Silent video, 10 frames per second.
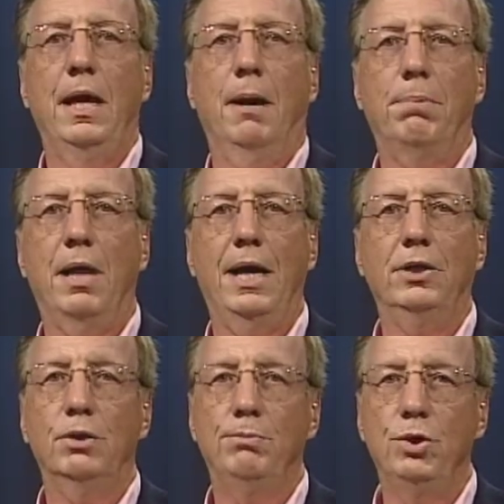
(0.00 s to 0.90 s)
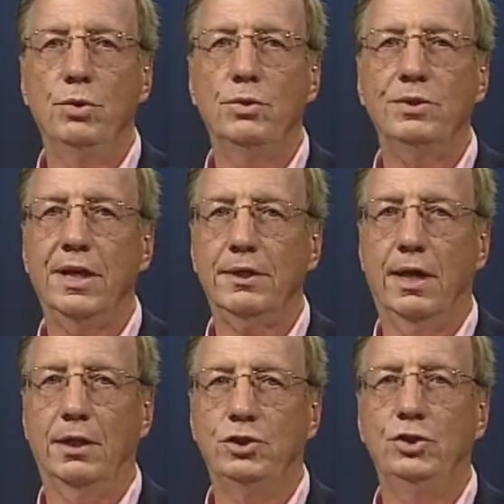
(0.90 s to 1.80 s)
applying computer
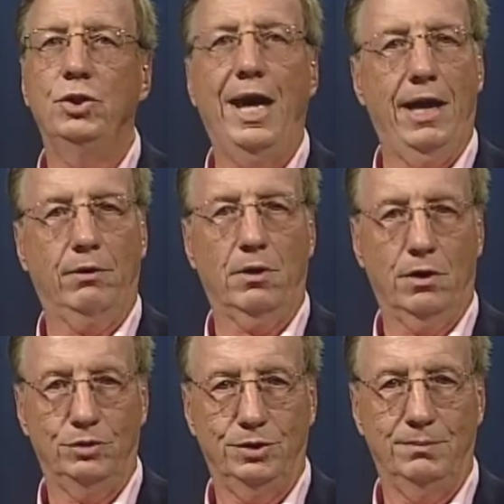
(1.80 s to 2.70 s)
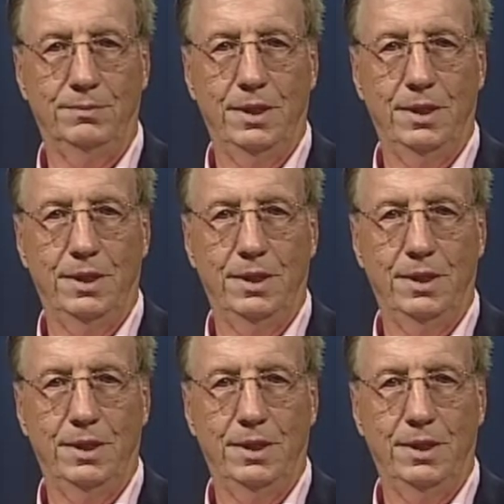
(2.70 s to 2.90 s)
technology to agriculture.